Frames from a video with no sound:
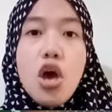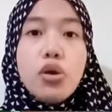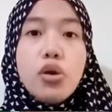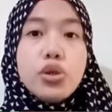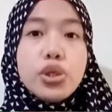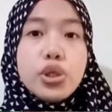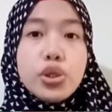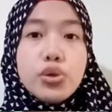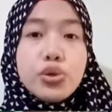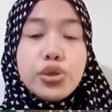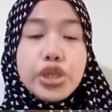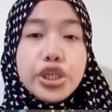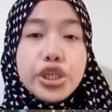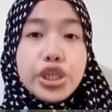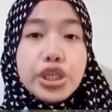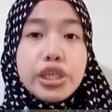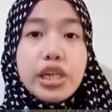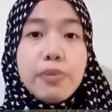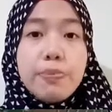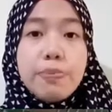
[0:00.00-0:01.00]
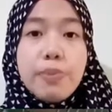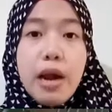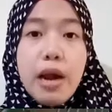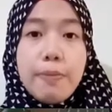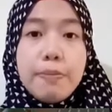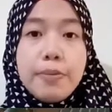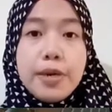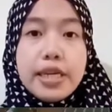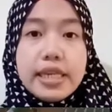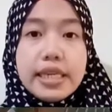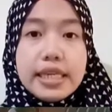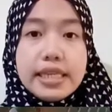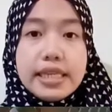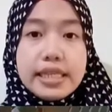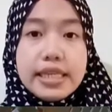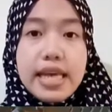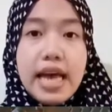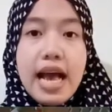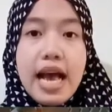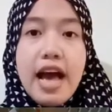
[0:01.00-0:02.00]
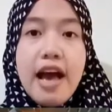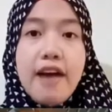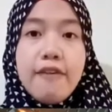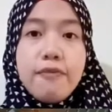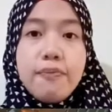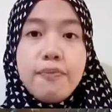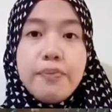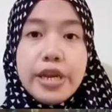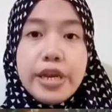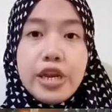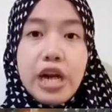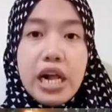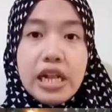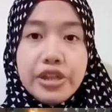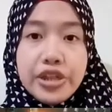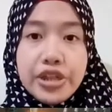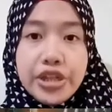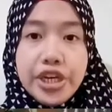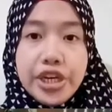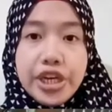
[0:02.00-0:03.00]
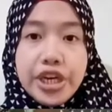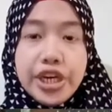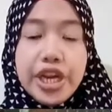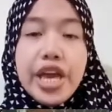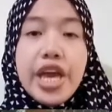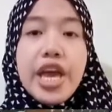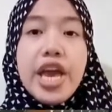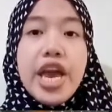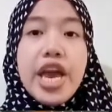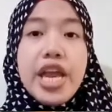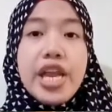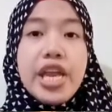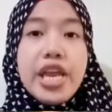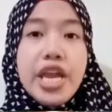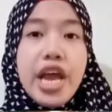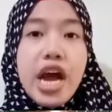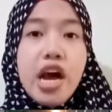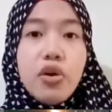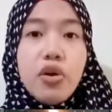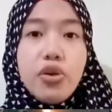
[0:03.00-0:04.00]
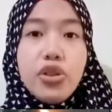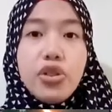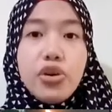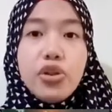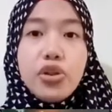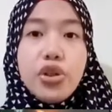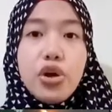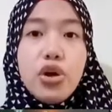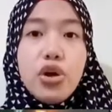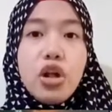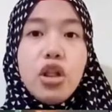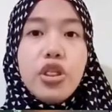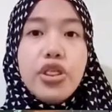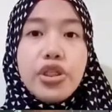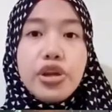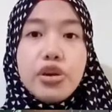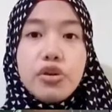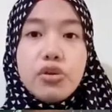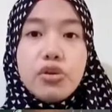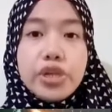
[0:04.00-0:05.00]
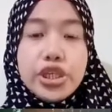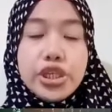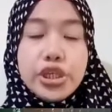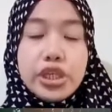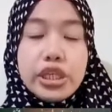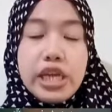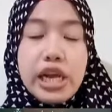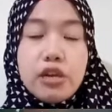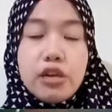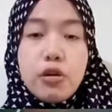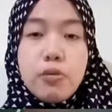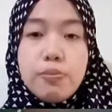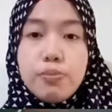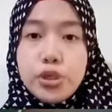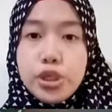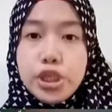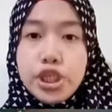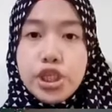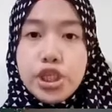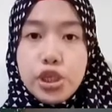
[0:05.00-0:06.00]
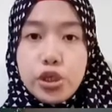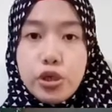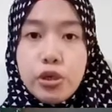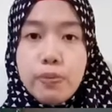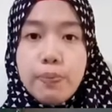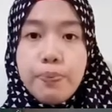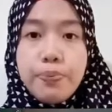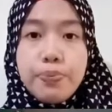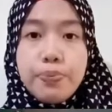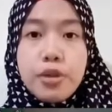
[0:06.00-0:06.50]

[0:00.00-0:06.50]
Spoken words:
whose original properties have been altered and now don't hold their original composition.